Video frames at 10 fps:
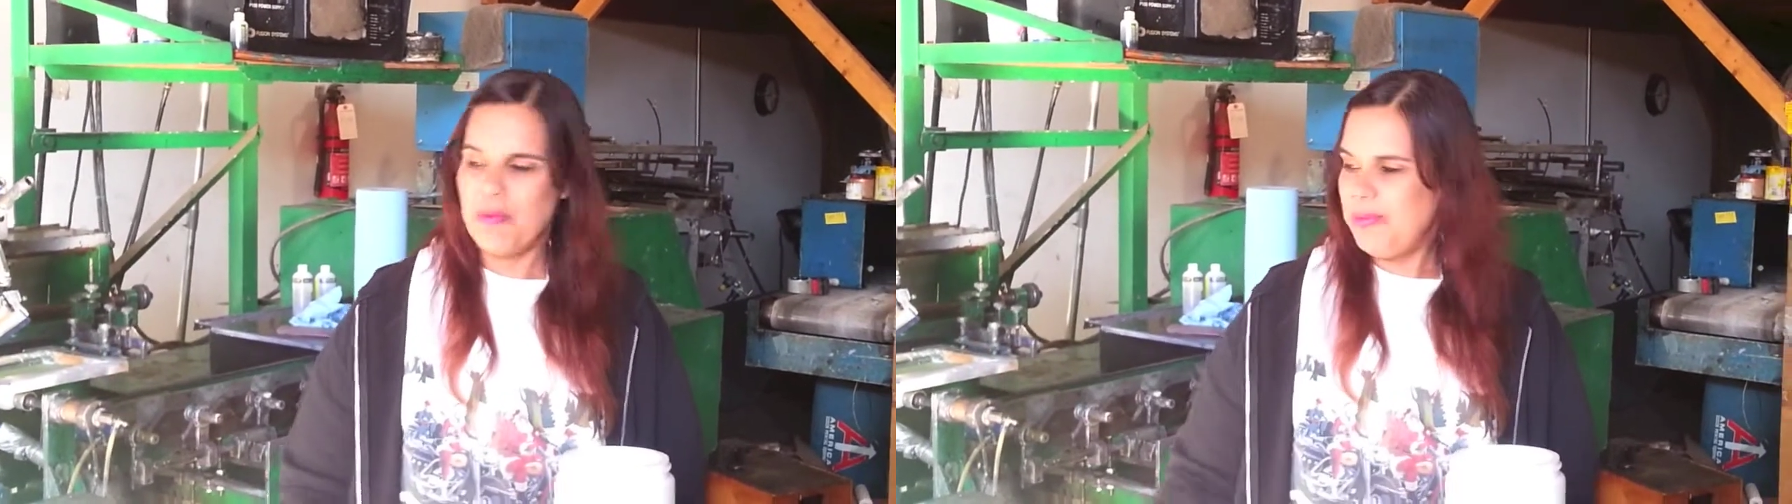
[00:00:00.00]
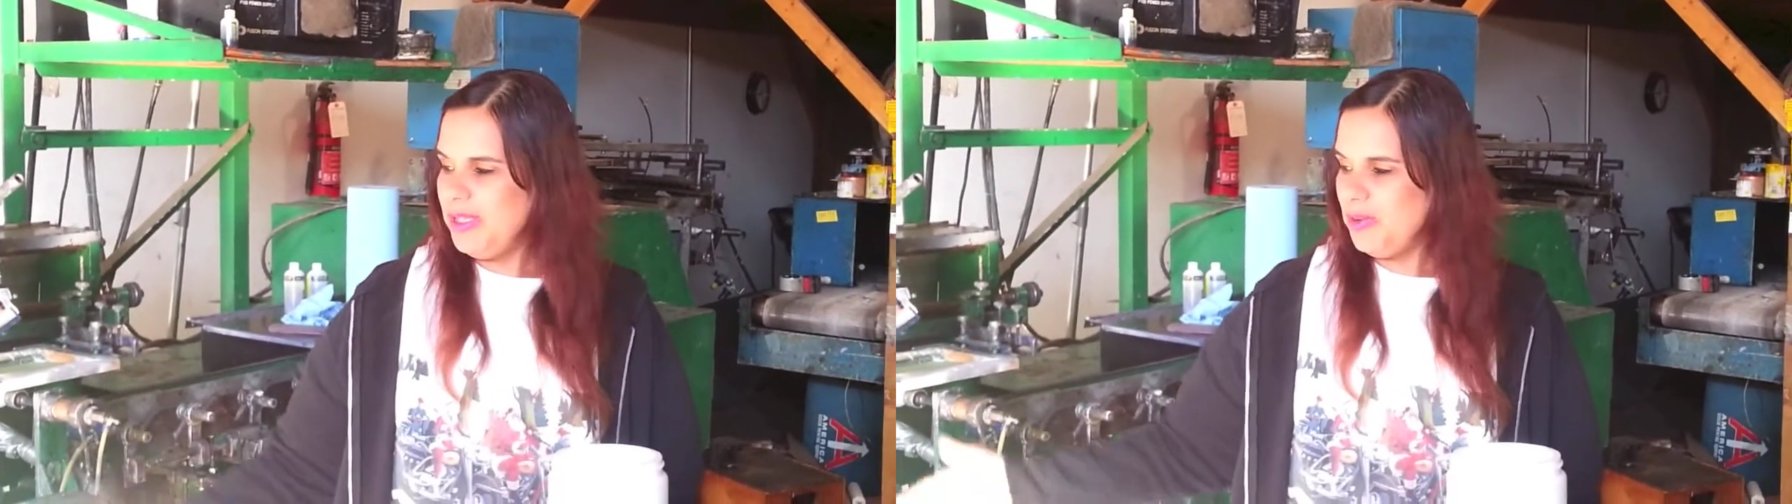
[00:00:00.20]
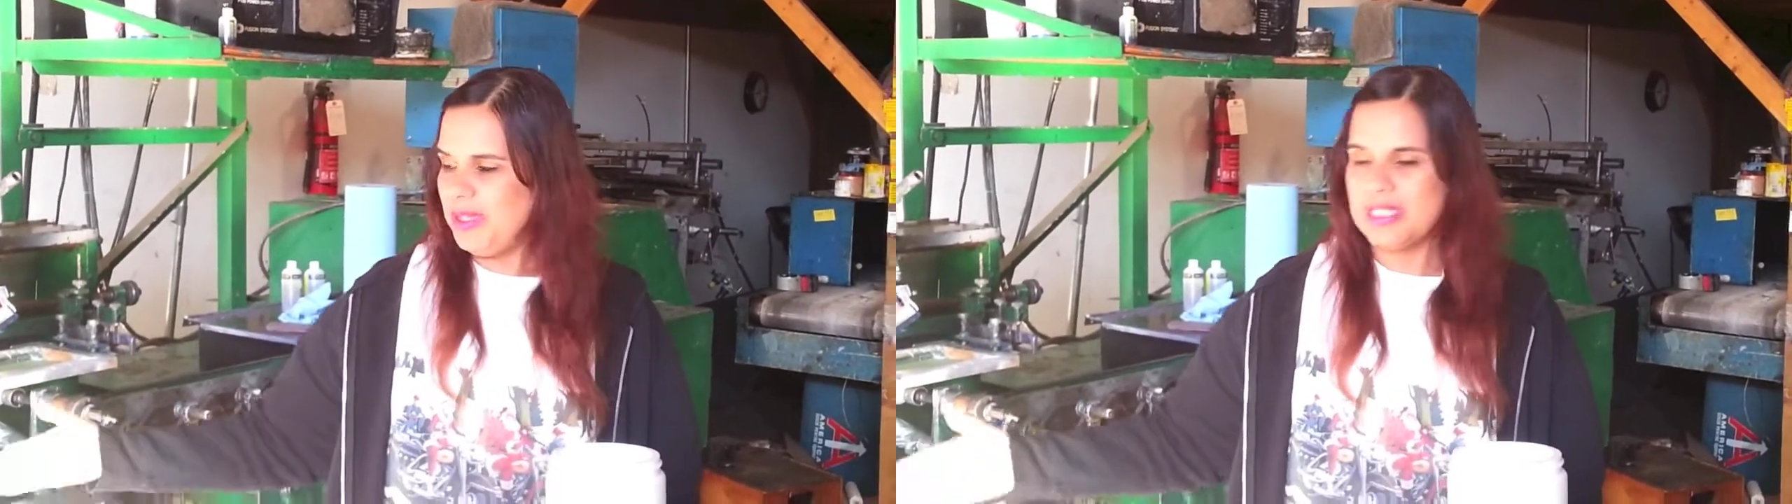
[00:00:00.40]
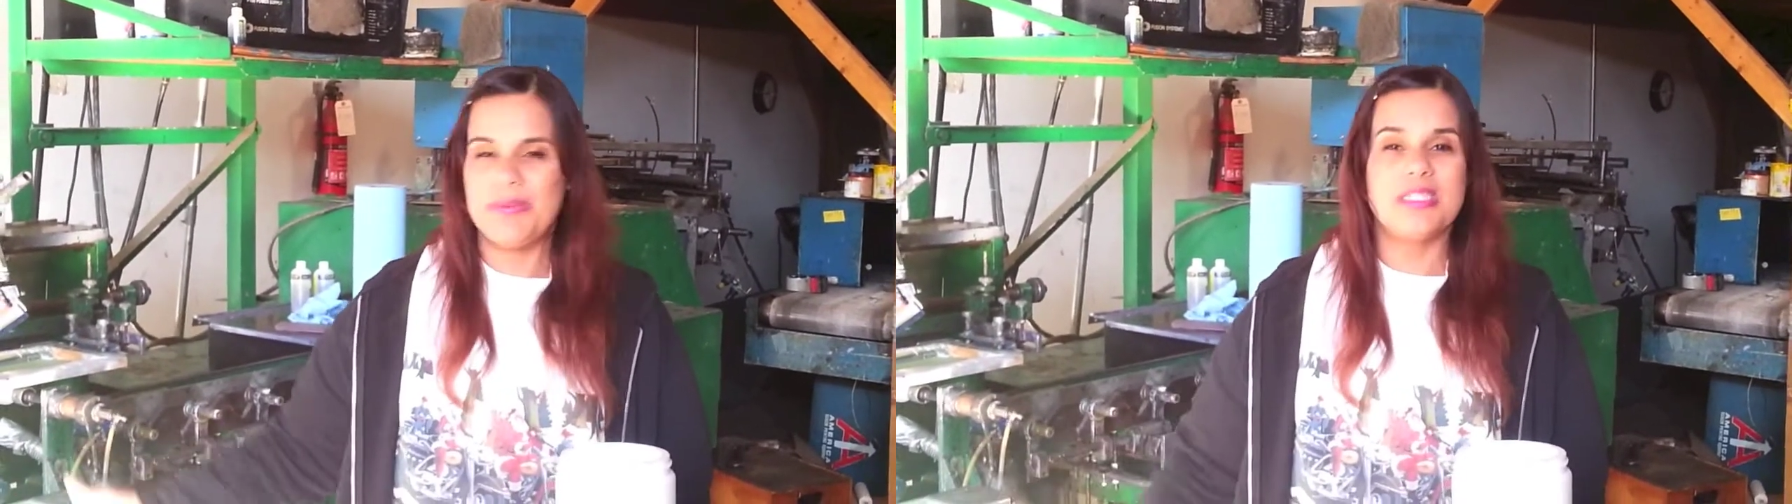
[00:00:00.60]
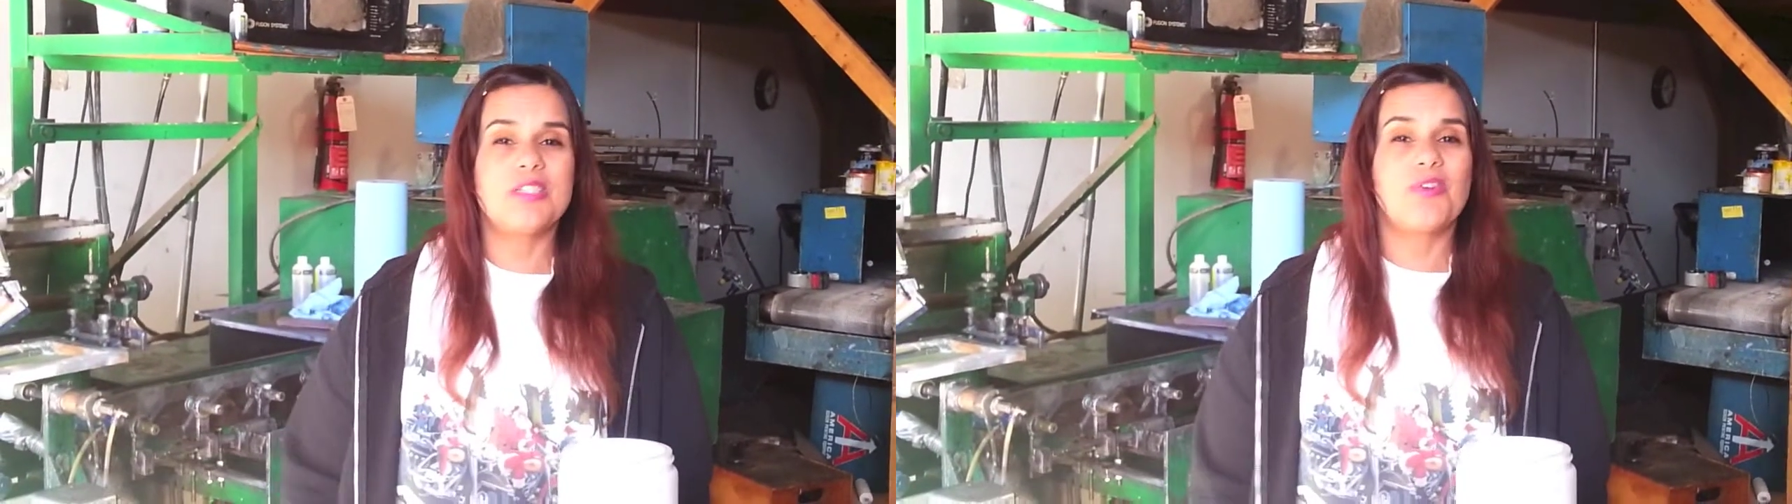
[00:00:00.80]
We've been doing this
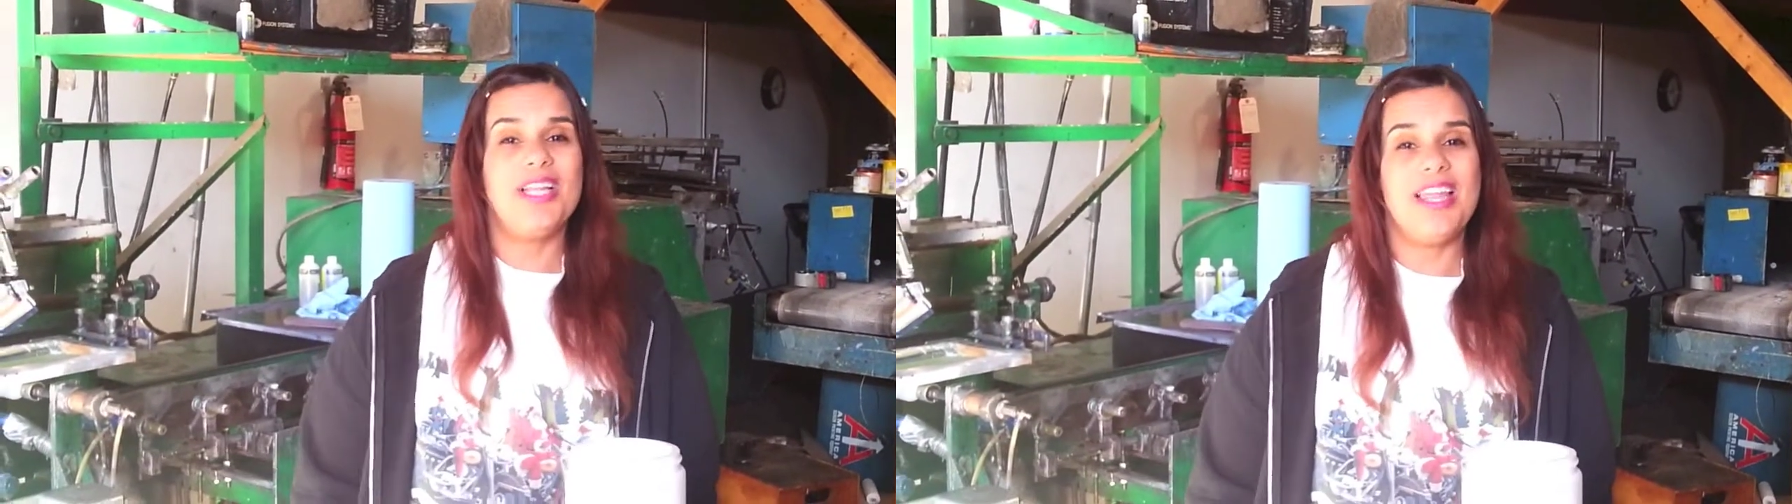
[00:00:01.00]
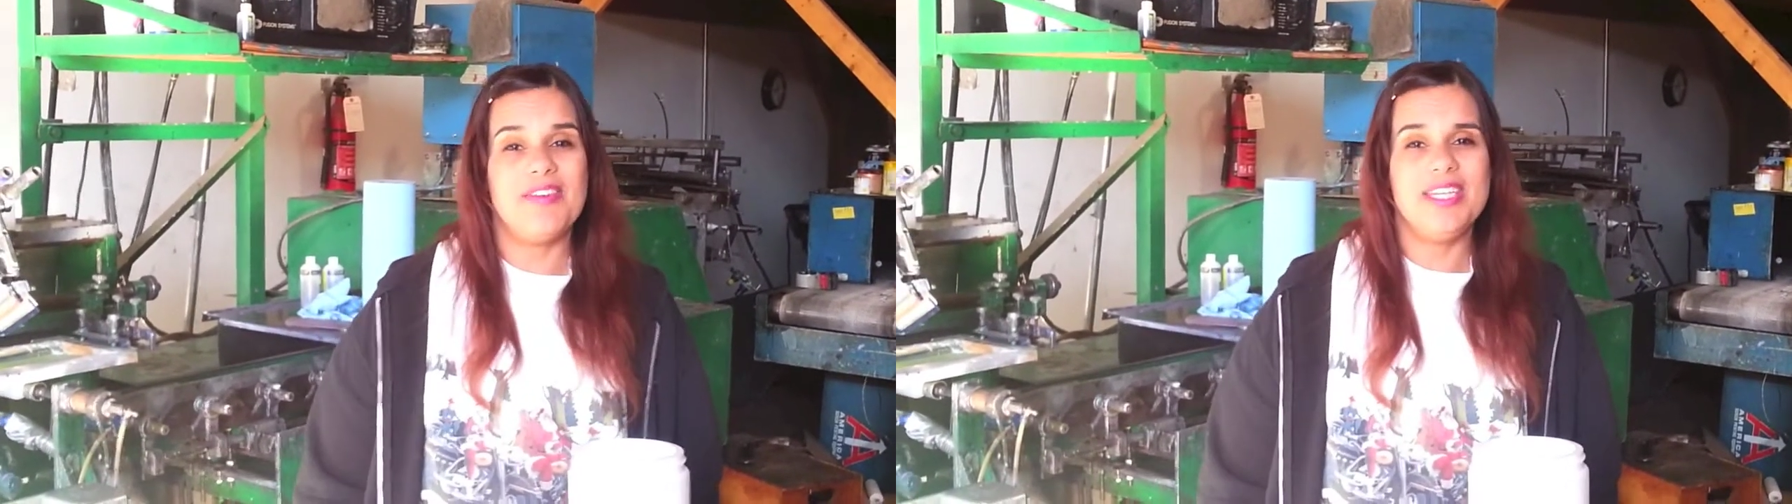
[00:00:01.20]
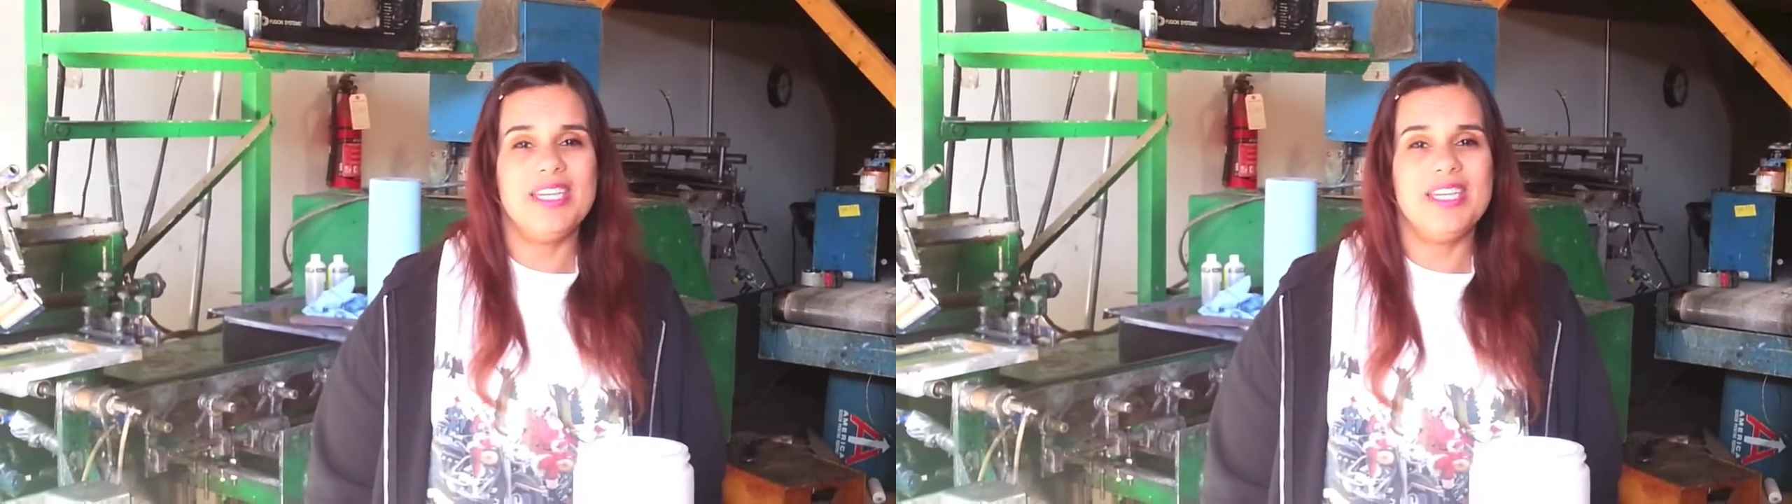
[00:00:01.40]
business for 11